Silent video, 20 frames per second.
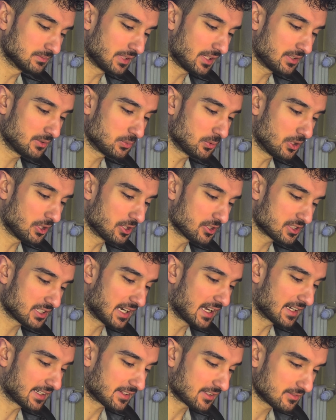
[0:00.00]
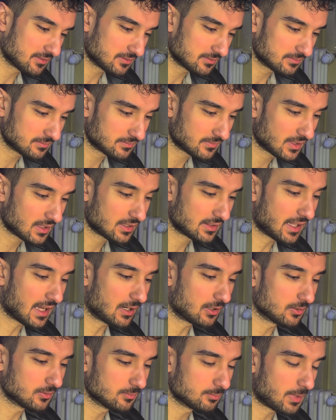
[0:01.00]
it was hard.
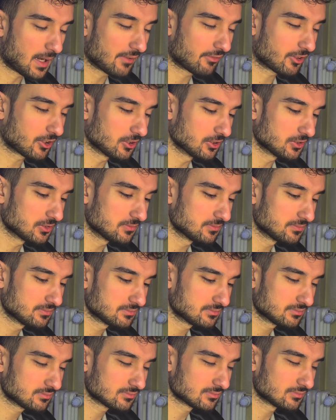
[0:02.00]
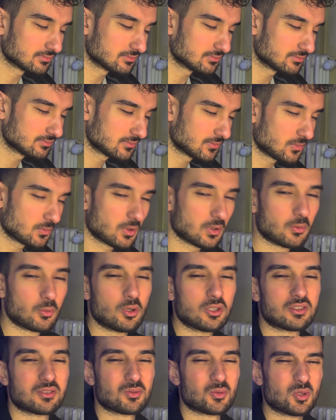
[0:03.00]
Now bytecode.
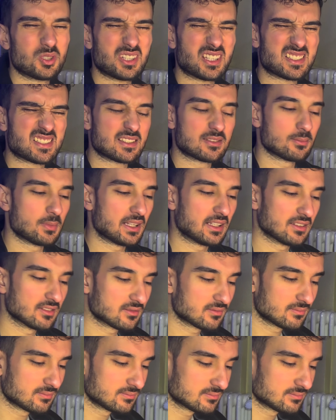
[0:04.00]
What does it mean?